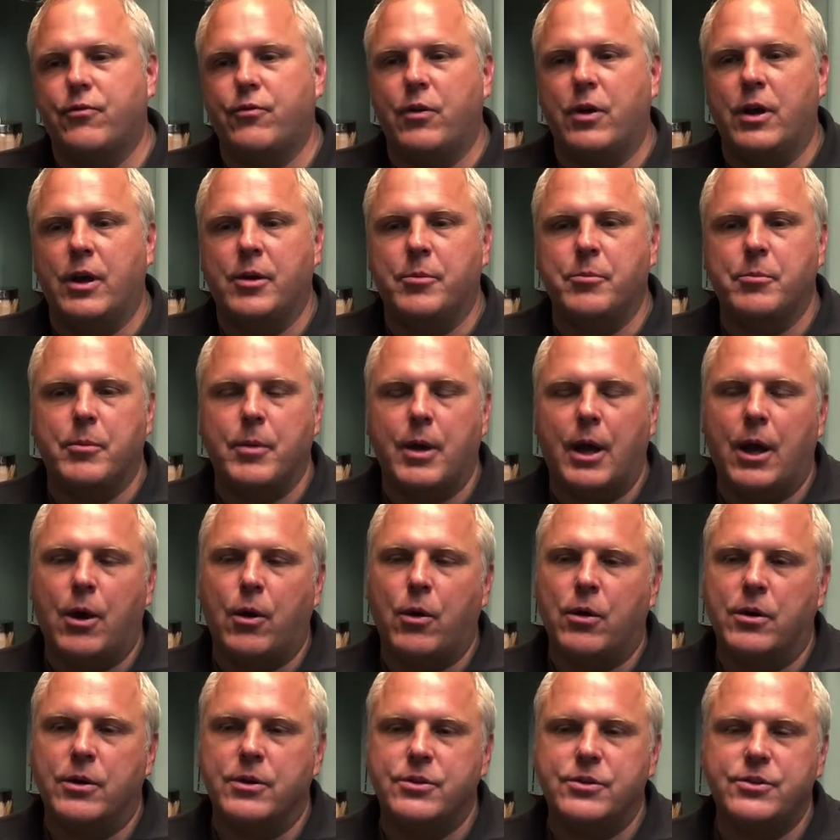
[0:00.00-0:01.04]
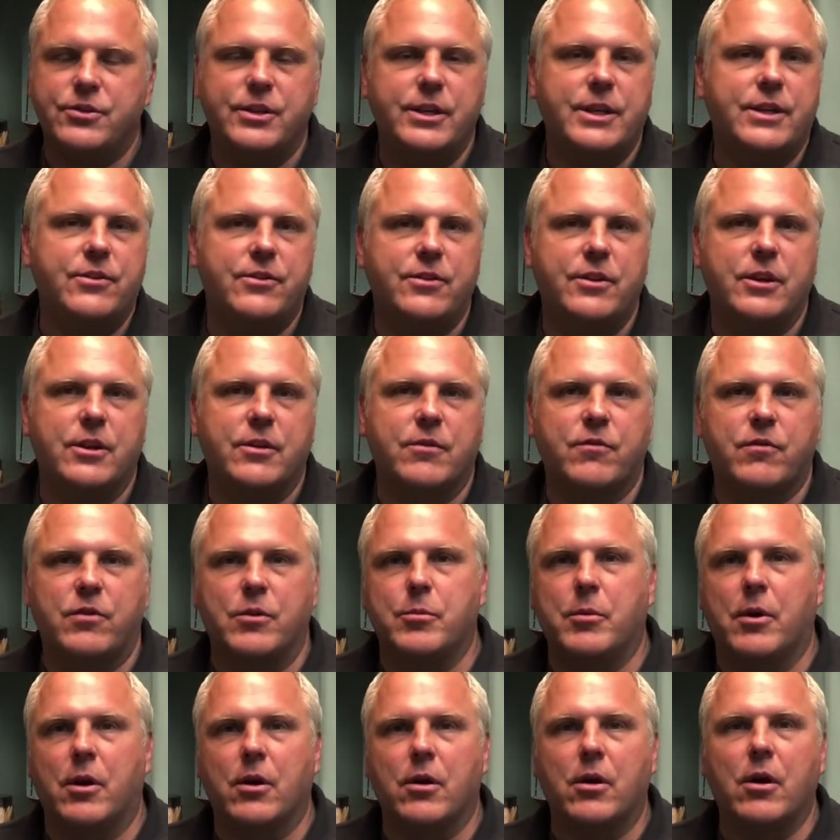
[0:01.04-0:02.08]
from our sneezing,
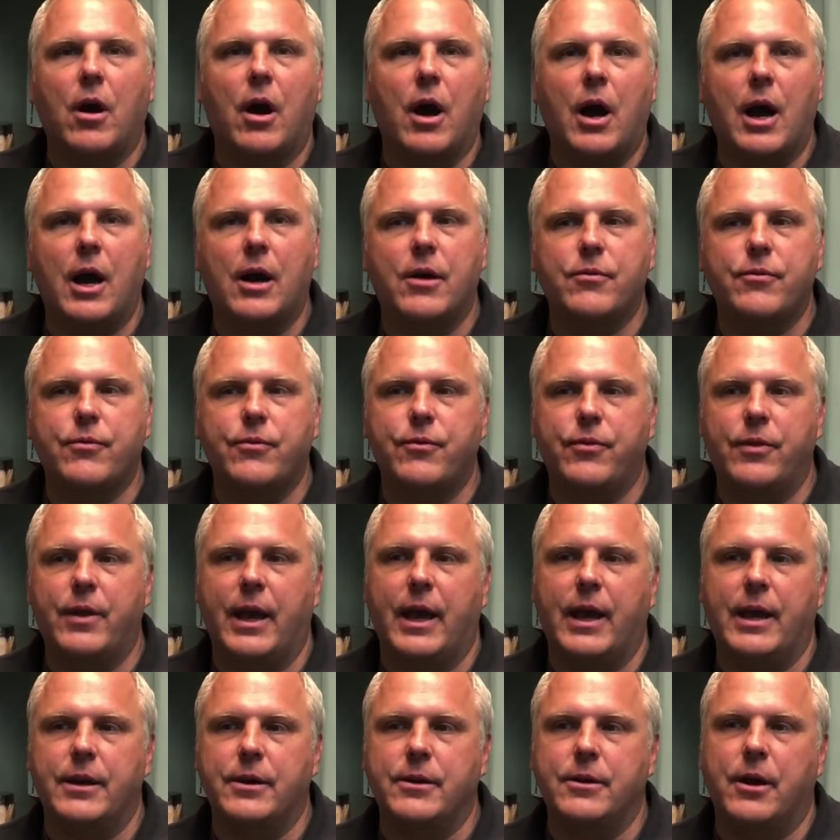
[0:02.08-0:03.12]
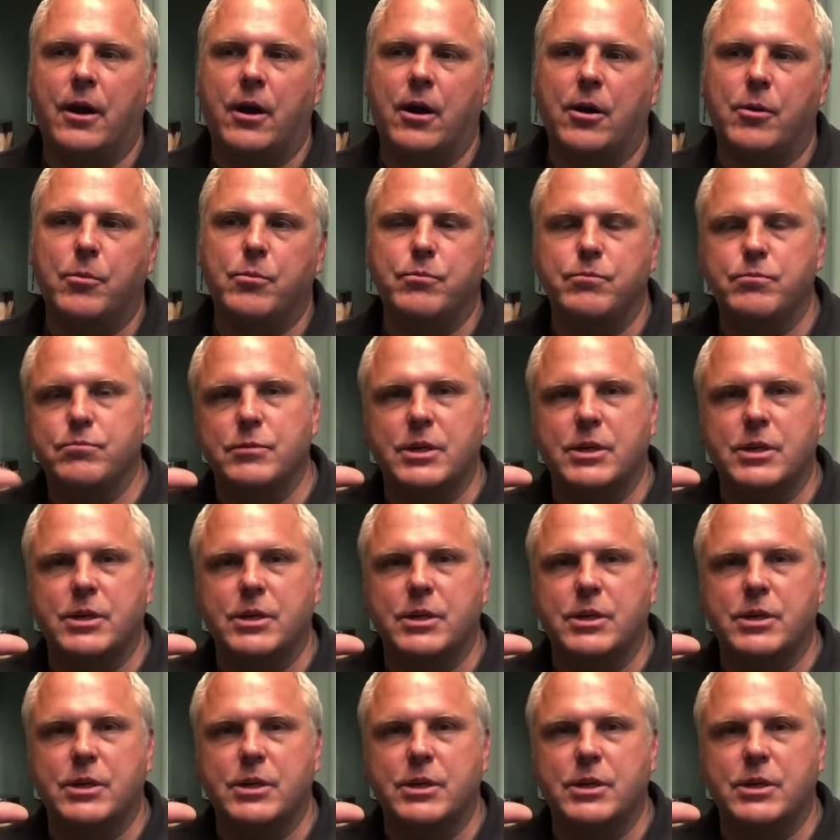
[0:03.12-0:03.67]
from our cough that are